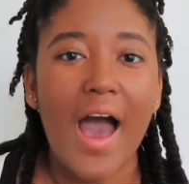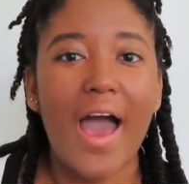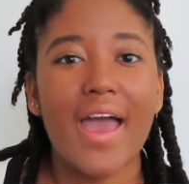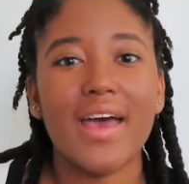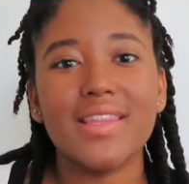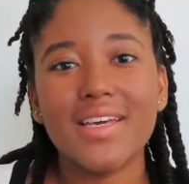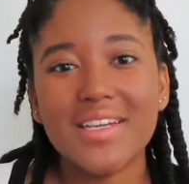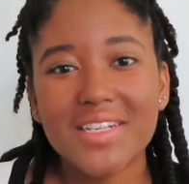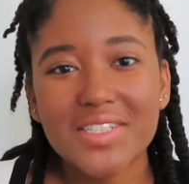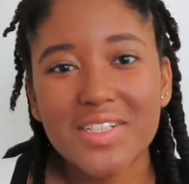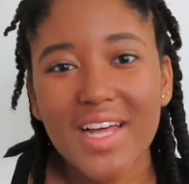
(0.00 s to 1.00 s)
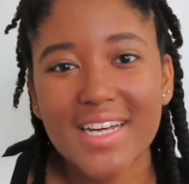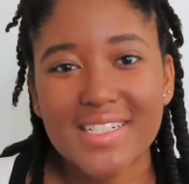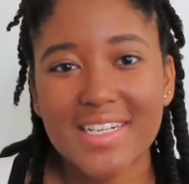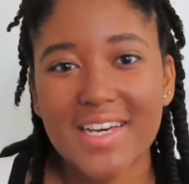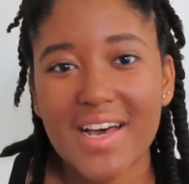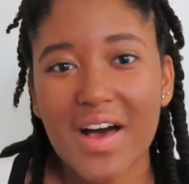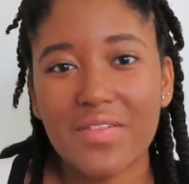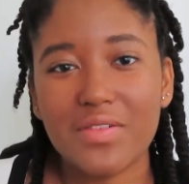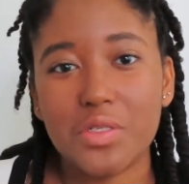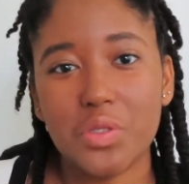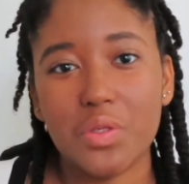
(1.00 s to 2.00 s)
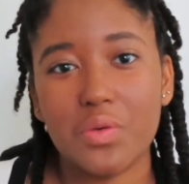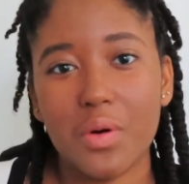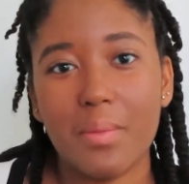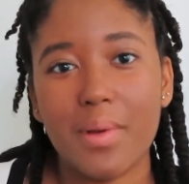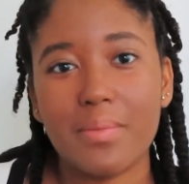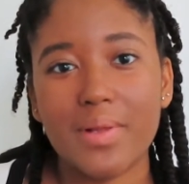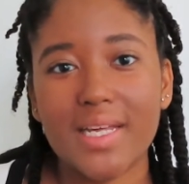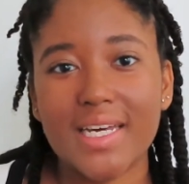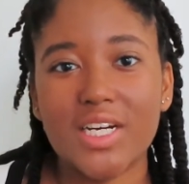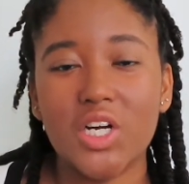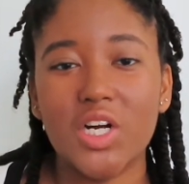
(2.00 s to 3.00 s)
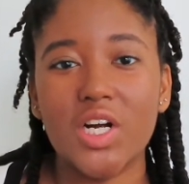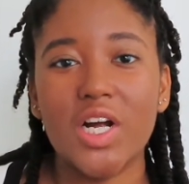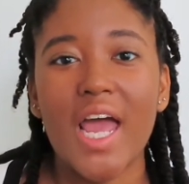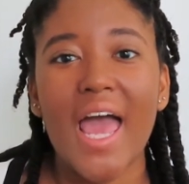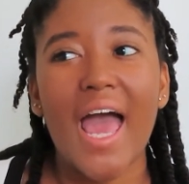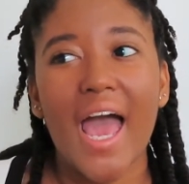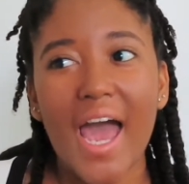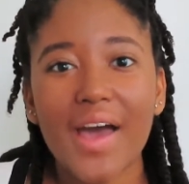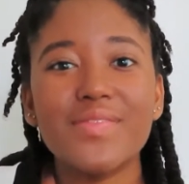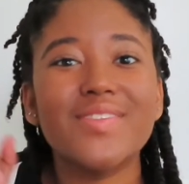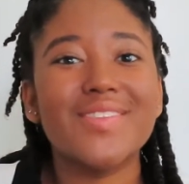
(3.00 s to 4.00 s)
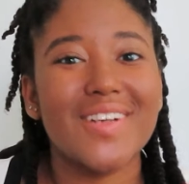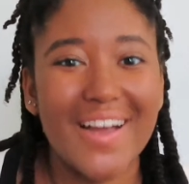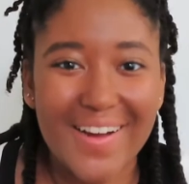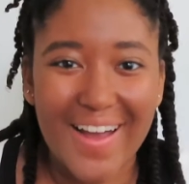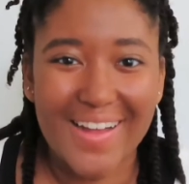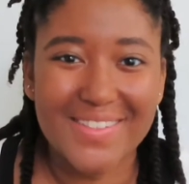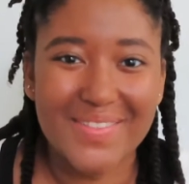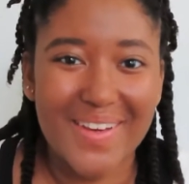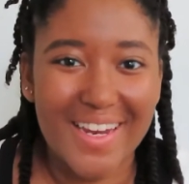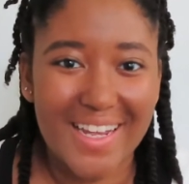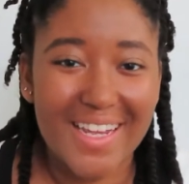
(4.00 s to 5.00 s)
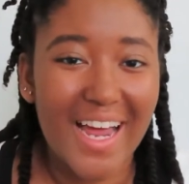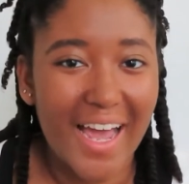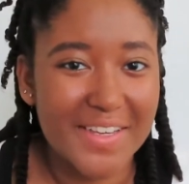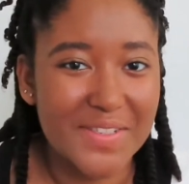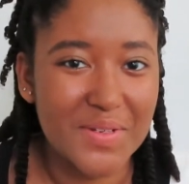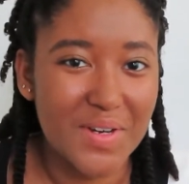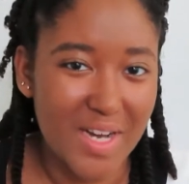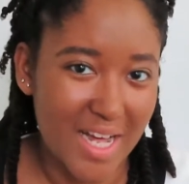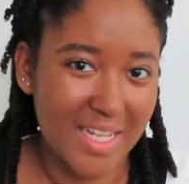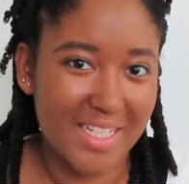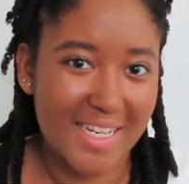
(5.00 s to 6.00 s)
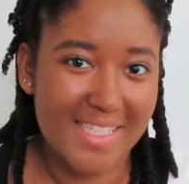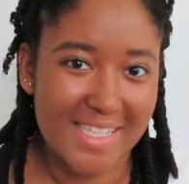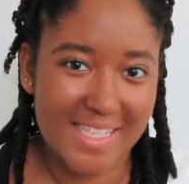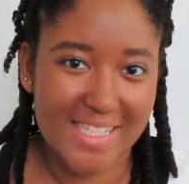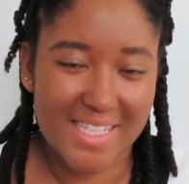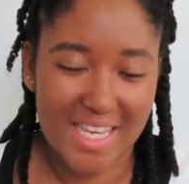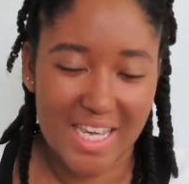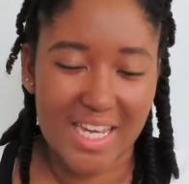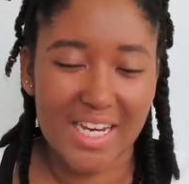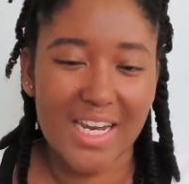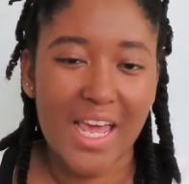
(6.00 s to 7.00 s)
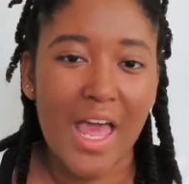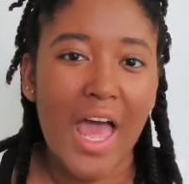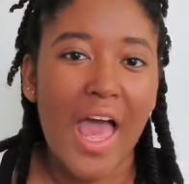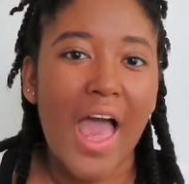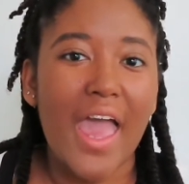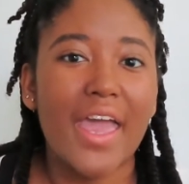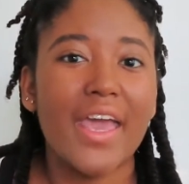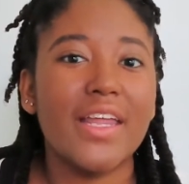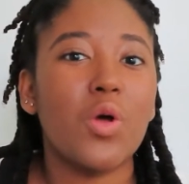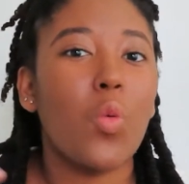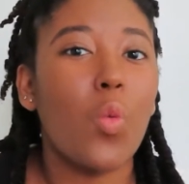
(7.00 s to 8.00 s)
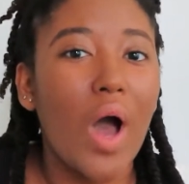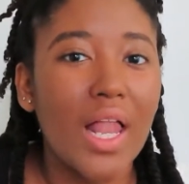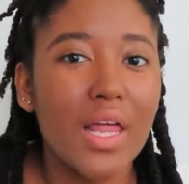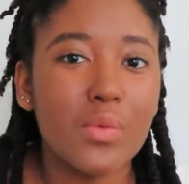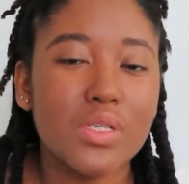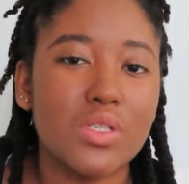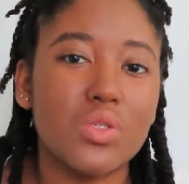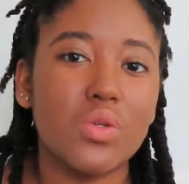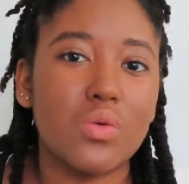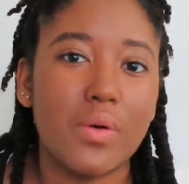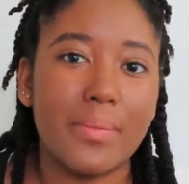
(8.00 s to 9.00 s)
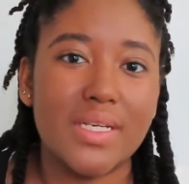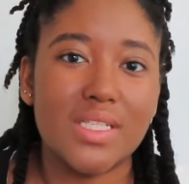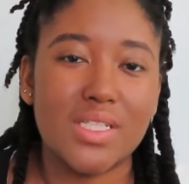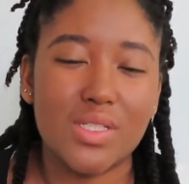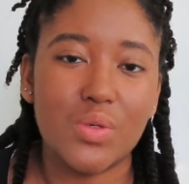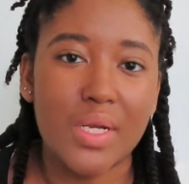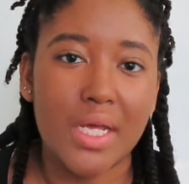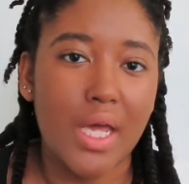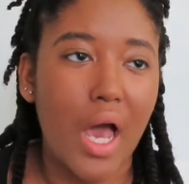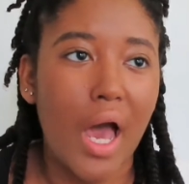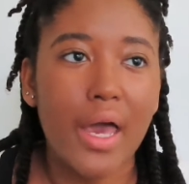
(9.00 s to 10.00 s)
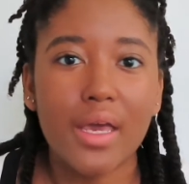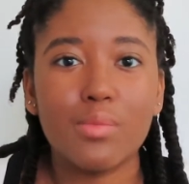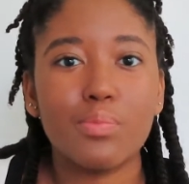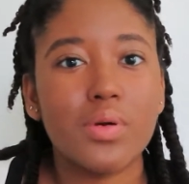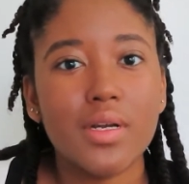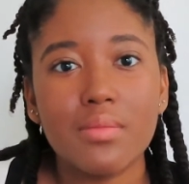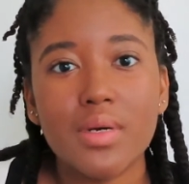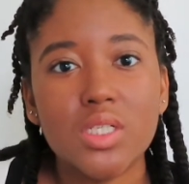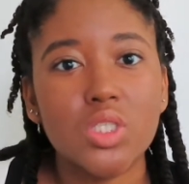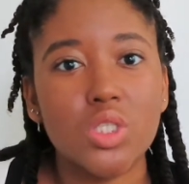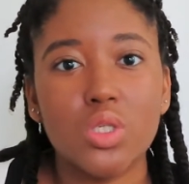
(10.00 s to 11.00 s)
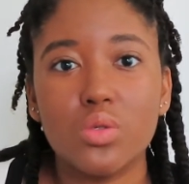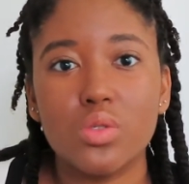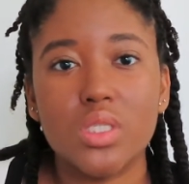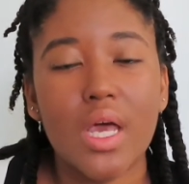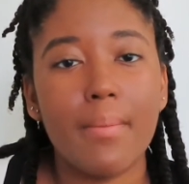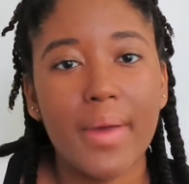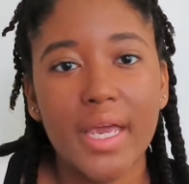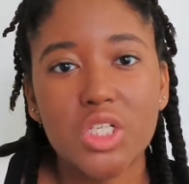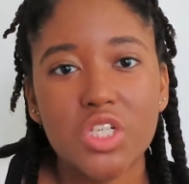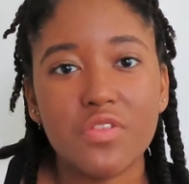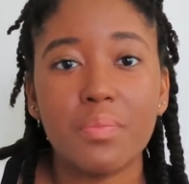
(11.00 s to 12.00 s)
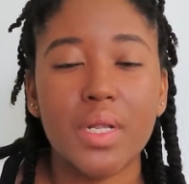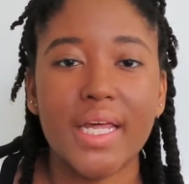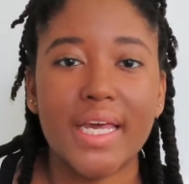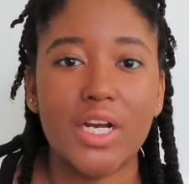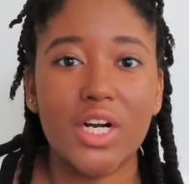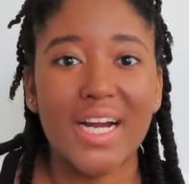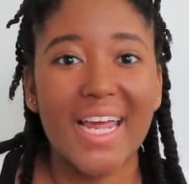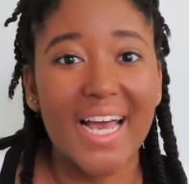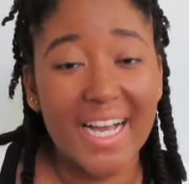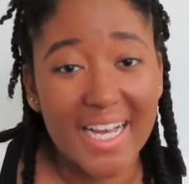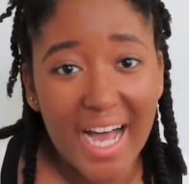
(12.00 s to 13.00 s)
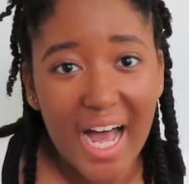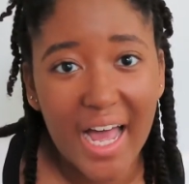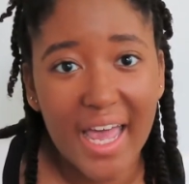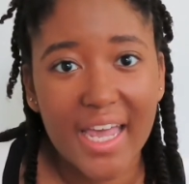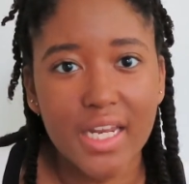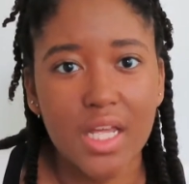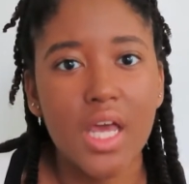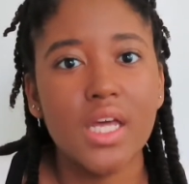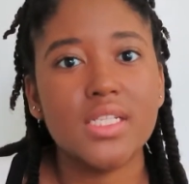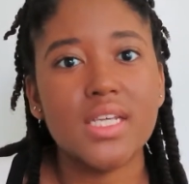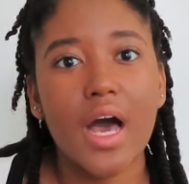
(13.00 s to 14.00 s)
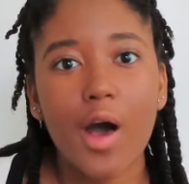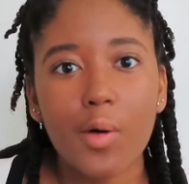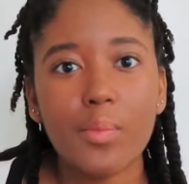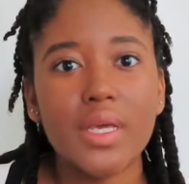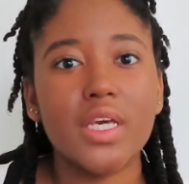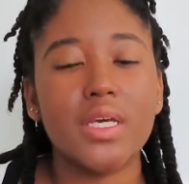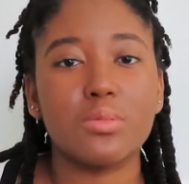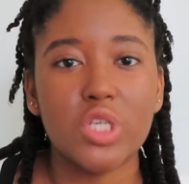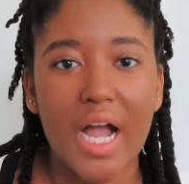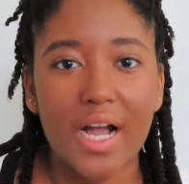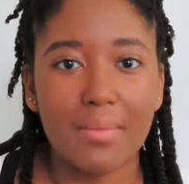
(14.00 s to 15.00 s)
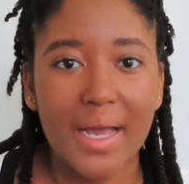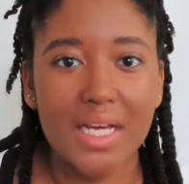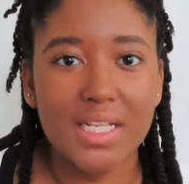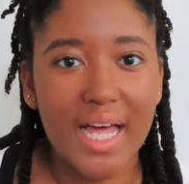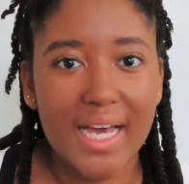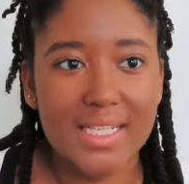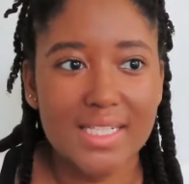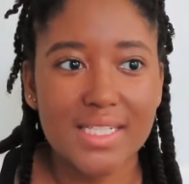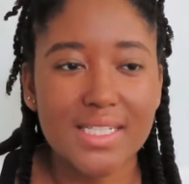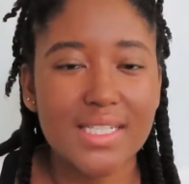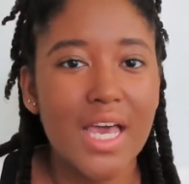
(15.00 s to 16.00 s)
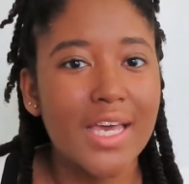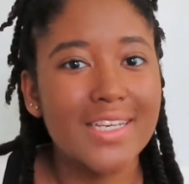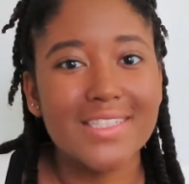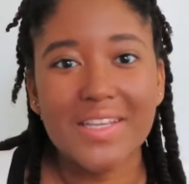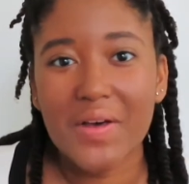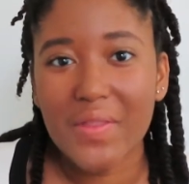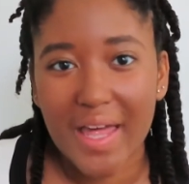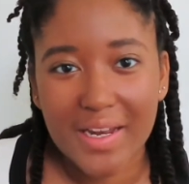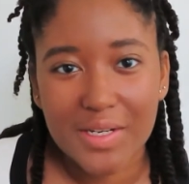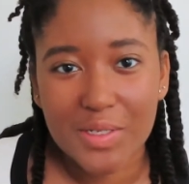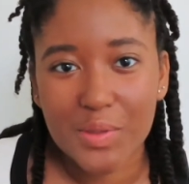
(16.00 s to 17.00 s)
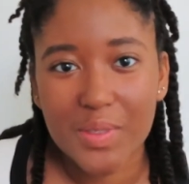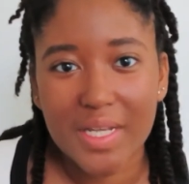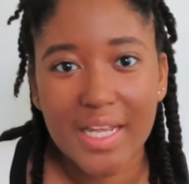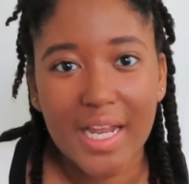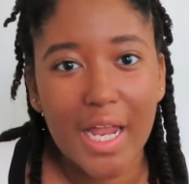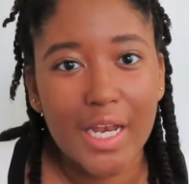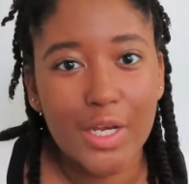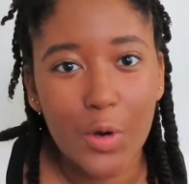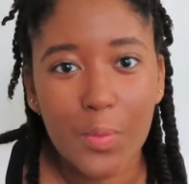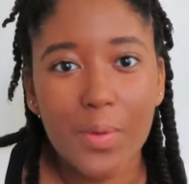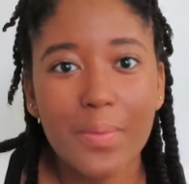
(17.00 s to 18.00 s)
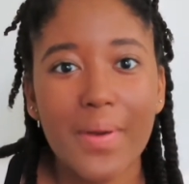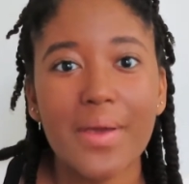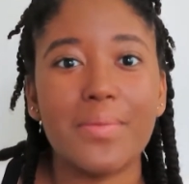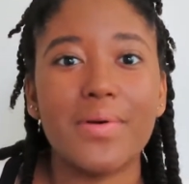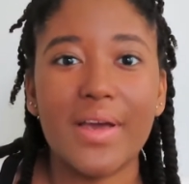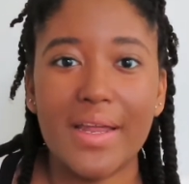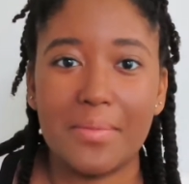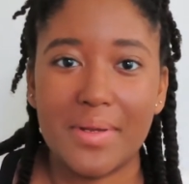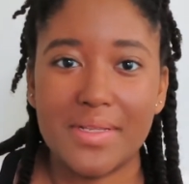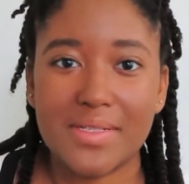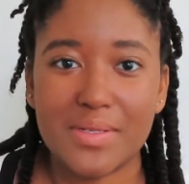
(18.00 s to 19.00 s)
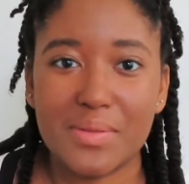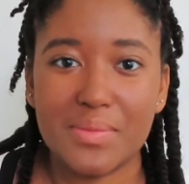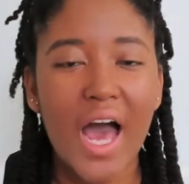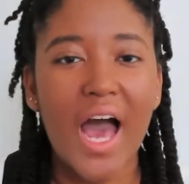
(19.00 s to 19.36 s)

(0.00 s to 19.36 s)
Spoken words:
I had the initial idea of a dual enrollment planner after I graduated high school and college at 16. And while I was a dual enrollment student, I pretty much used a makeshift planner and guide to help me keep track of my classes. So that included notebook paper and a pencil.